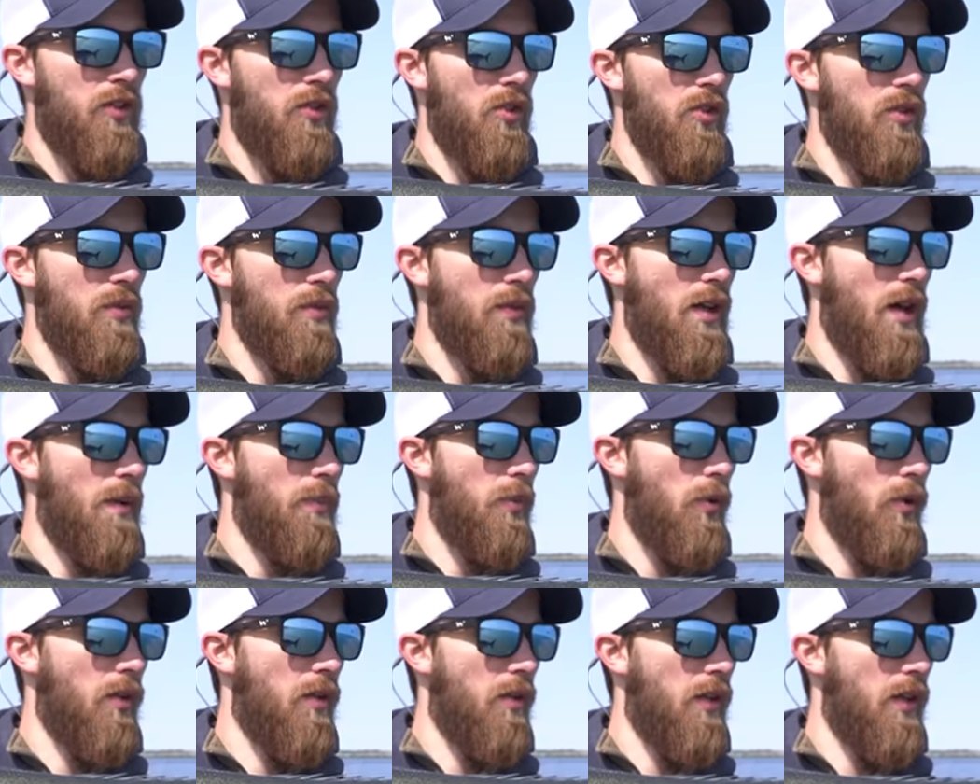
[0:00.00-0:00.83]
throw some top
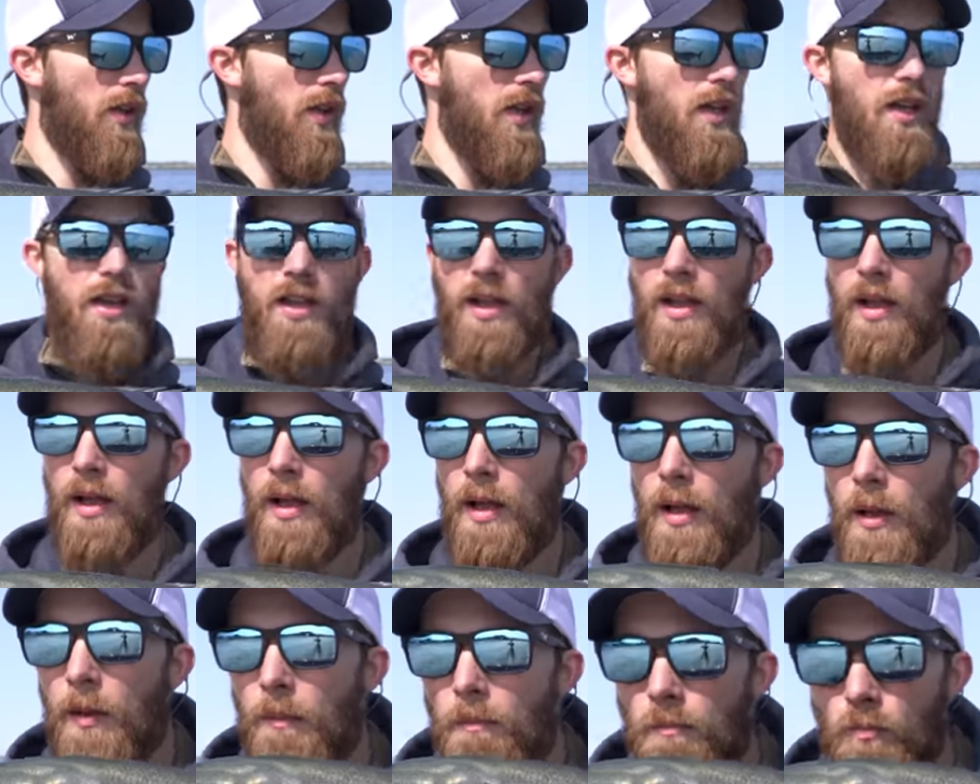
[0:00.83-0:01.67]
water on.
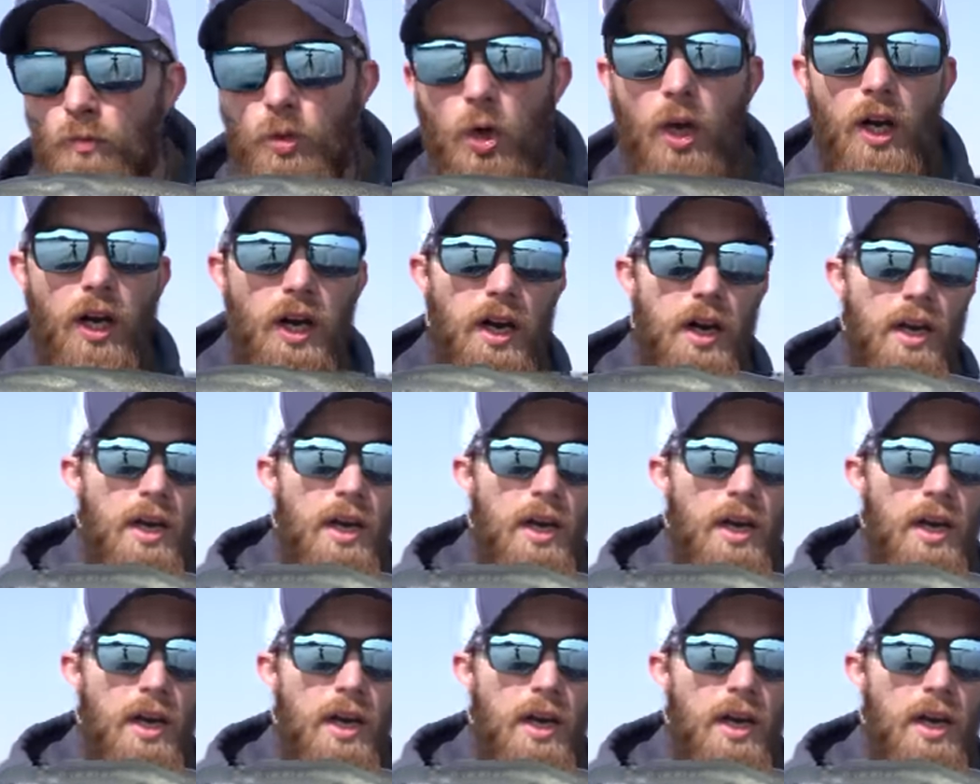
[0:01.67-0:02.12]
Mwah.